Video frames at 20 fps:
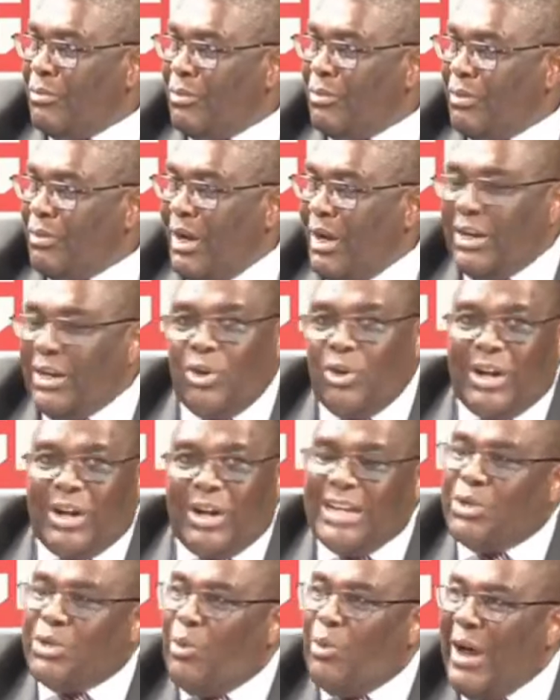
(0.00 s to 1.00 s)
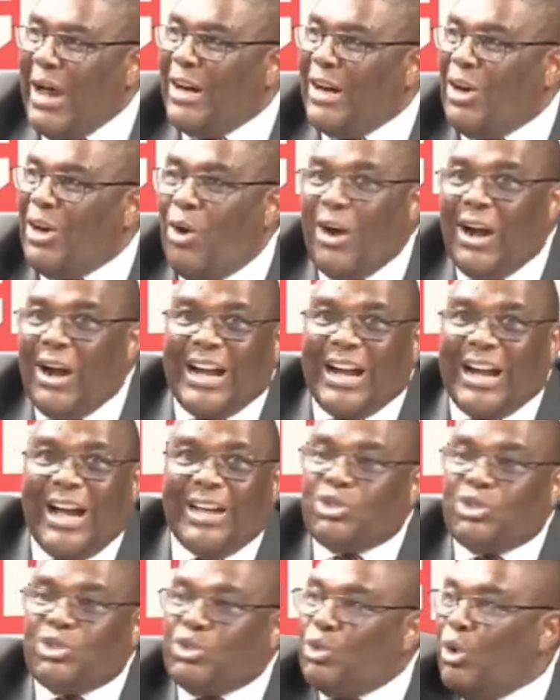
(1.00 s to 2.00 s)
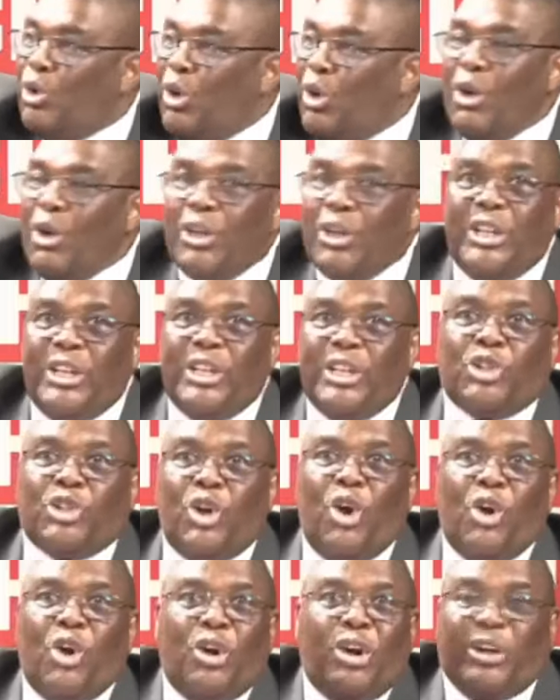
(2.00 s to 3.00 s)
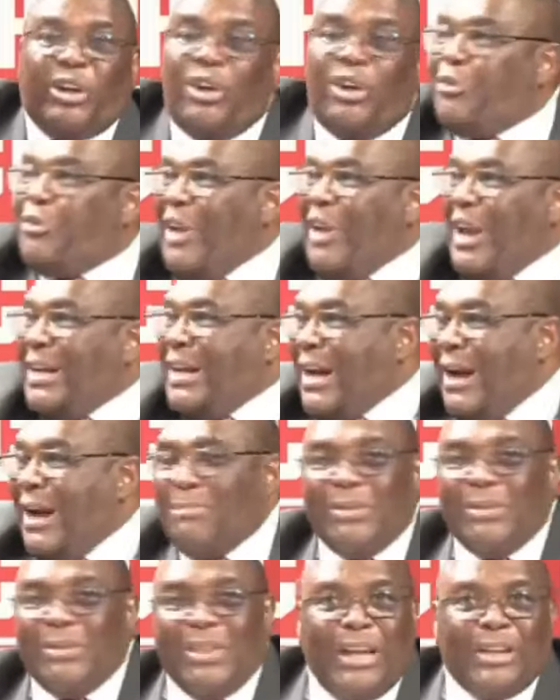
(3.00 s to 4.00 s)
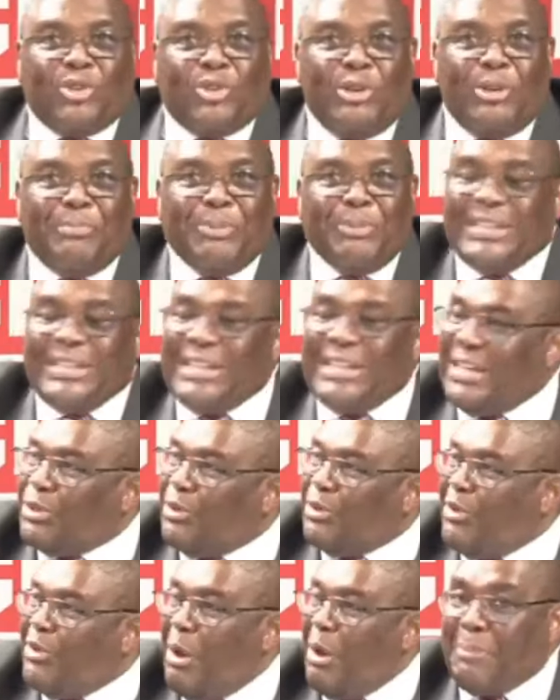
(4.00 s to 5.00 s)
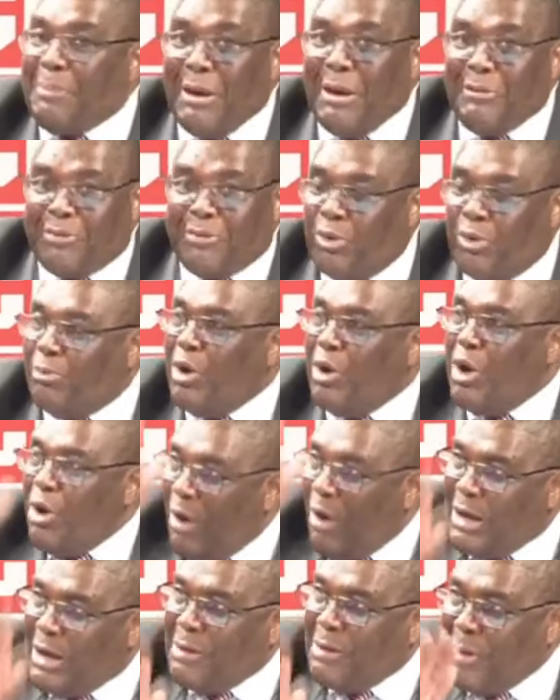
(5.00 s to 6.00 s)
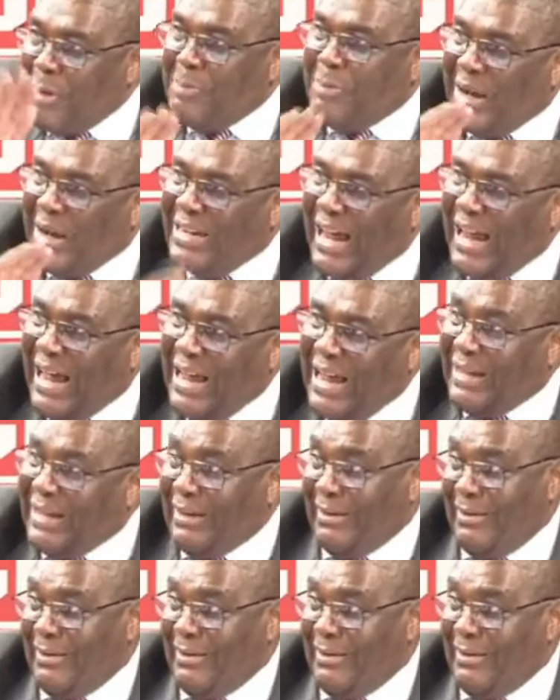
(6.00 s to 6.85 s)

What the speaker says: And you can't wear long kanzu, this long clothes, and come there to impress us with your perfume when people are dying.